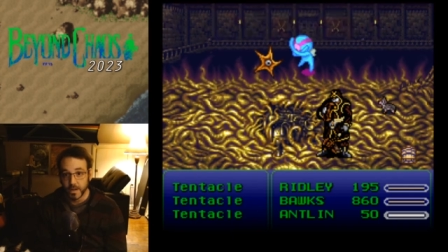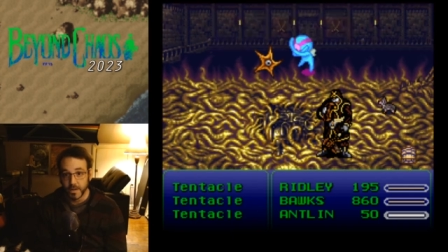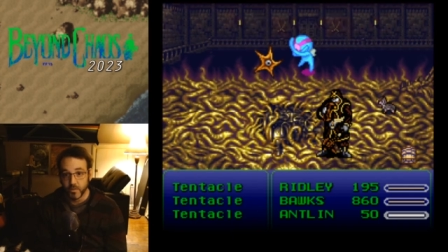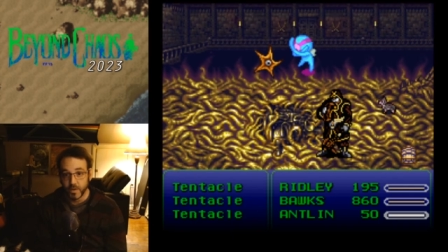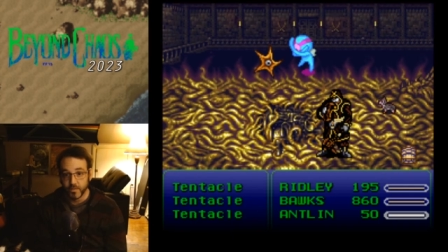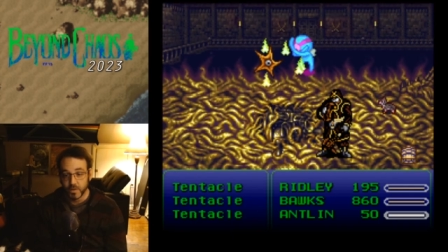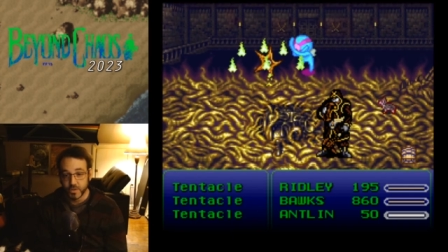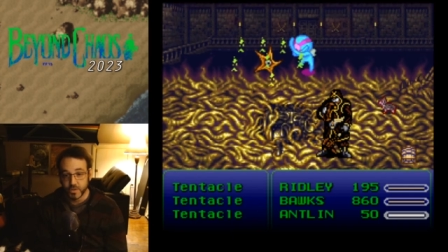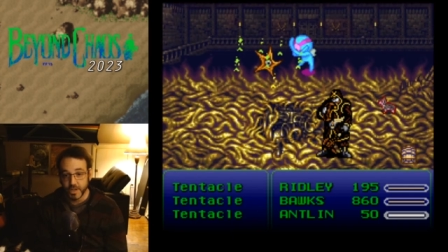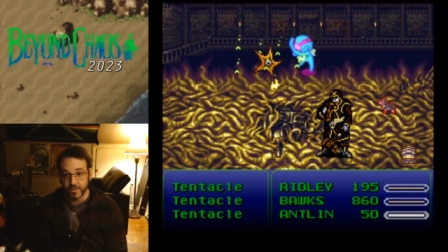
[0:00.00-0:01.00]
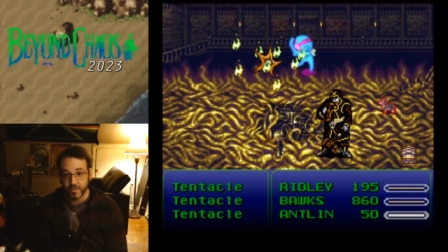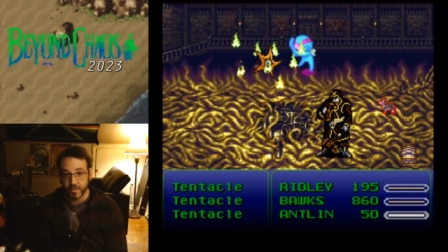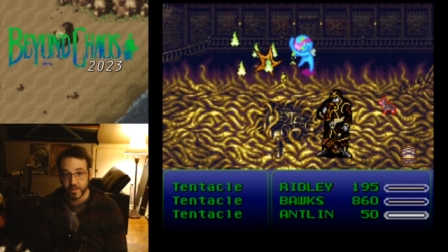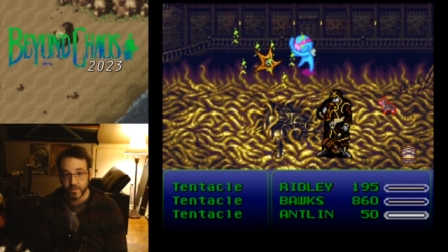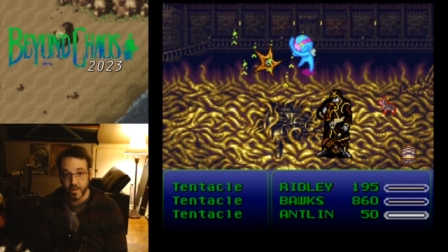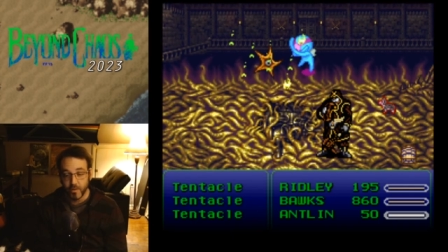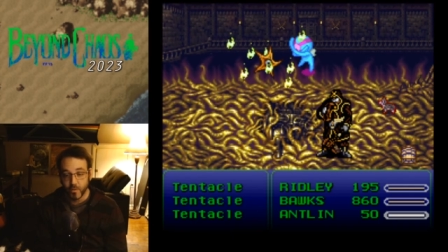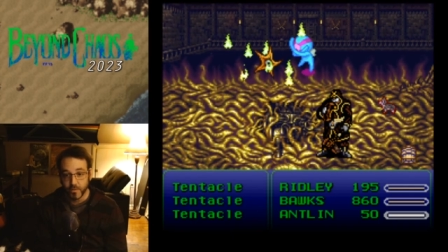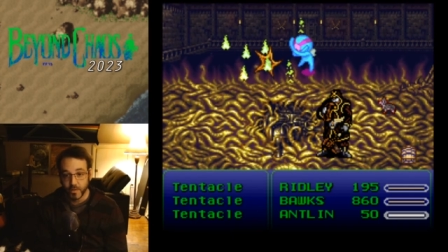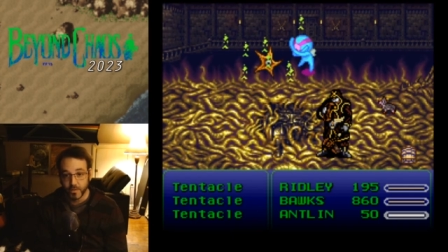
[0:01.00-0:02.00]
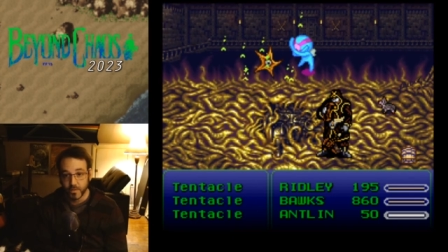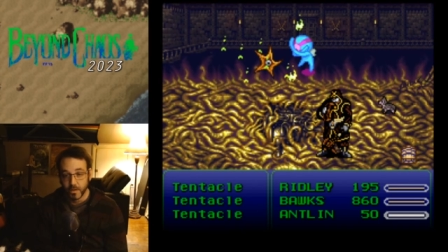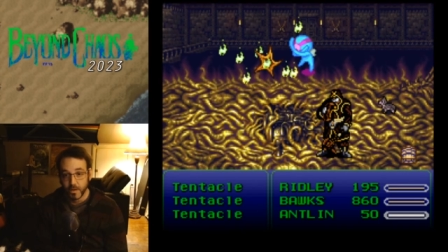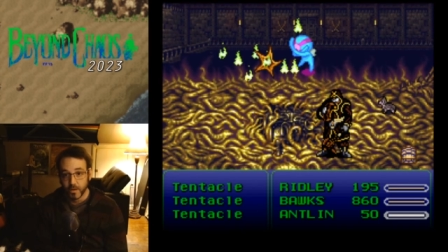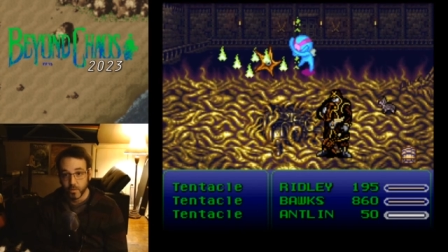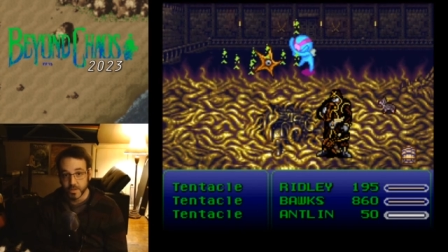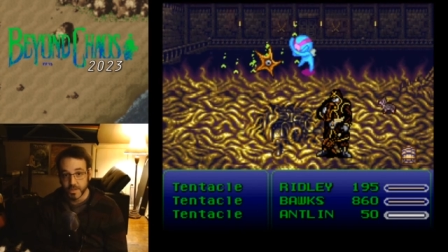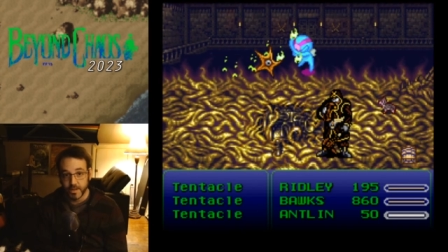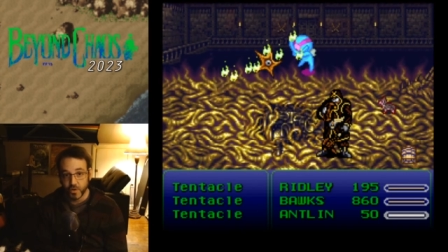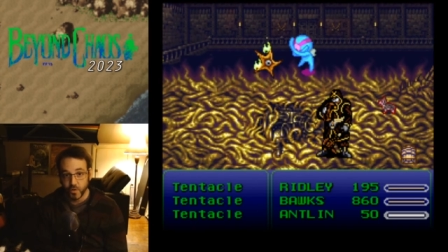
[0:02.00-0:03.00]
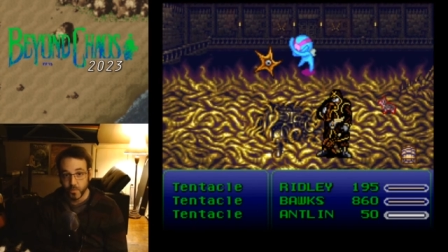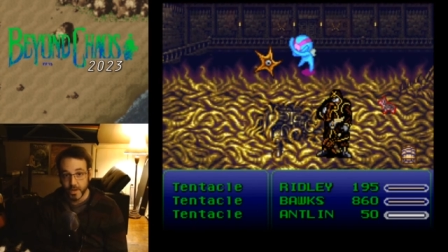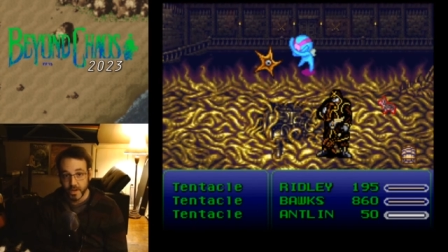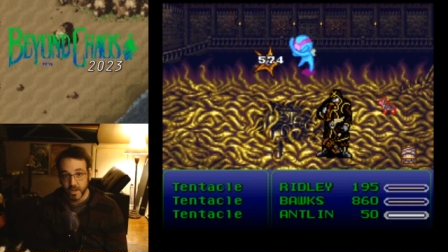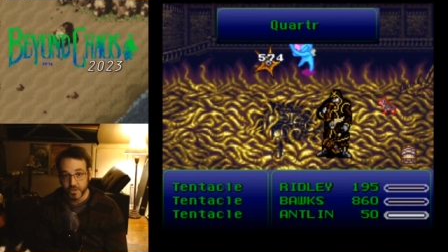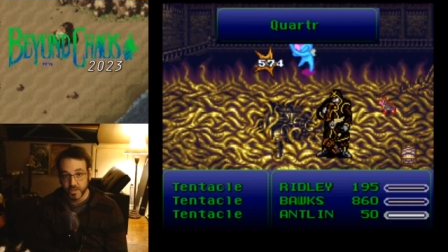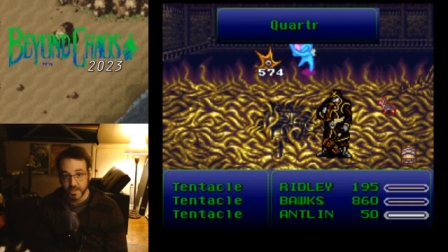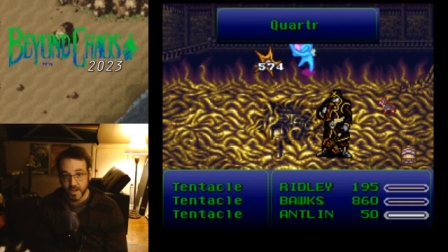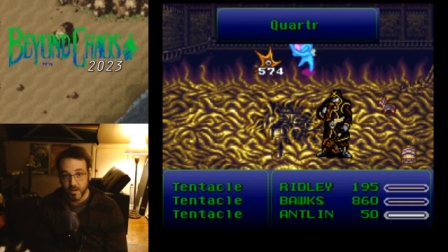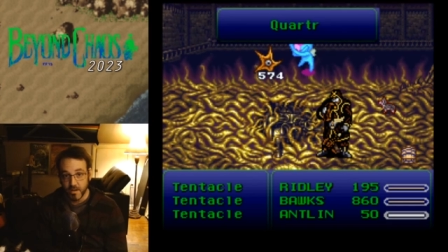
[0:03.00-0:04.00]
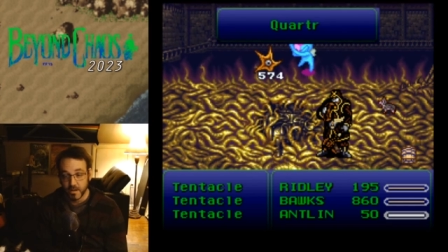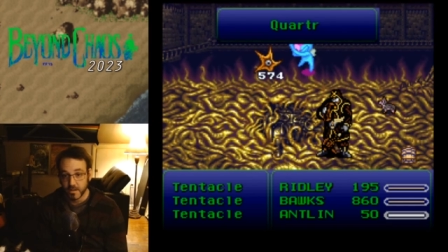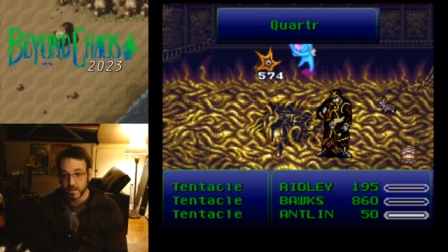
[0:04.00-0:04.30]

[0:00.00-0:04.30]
Even if there's a chance it's gonna snare one of us. We just have to hope we dodge the snare.